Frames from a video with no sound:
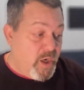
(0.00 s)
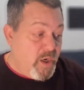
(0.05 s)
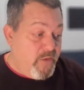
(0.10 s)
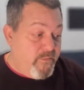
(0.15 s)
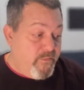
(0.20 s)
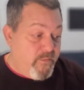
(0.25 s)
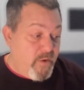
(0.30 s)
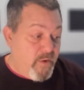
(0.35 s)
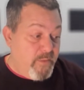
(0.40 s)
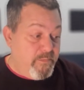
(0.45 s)

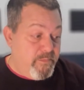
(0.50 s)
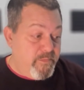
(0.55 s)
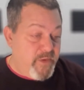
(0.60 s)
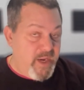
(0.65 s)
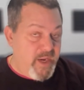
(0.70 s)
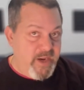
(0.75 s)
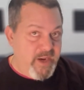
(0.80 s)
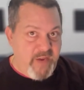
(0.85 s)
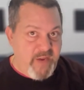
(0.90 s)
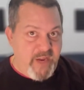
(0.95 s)
from
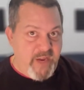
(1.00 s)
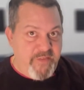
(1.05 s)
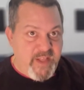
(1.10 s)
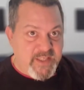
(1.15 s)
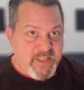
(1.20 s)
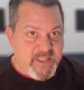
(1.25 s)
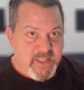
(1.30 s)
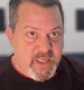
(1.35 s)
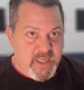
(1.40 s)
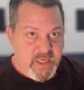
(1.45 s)
and
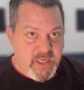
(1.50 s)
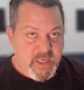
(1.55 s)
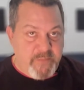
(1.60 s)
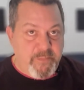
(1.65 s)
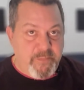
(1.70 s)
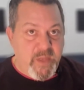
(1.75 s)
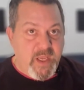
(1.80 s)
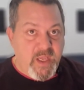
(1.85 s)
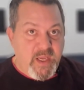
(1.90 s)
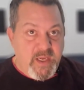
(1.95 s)
that's
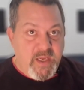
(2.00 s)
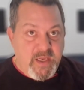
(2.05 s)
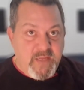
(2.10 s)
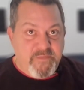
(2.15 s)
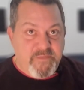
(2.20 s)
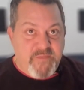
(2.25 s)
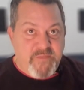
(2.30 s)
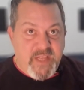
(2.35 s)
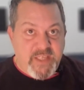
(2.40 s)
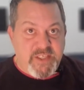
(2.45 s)

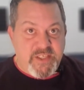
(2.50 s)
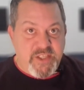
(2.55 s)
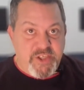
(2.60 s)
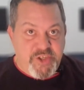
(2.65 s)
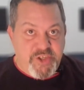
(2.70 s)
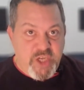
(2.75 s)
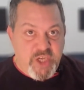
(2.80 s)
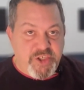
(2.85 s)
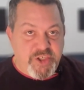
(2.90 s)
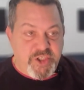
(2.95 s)
the
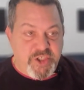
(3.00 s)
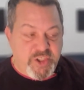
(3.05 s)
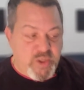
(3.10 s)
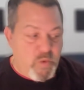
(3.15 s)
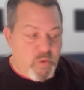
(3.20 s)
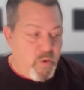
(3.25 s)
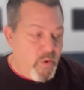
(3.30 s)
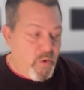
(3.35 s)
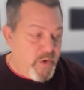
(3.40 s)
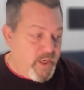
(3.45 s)
judges
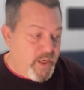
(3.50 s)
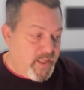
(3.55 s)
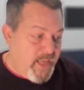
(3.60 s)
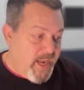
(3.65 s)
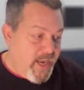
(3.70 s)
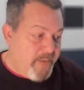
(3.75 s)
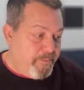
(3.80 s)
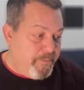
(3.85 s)
quoting that,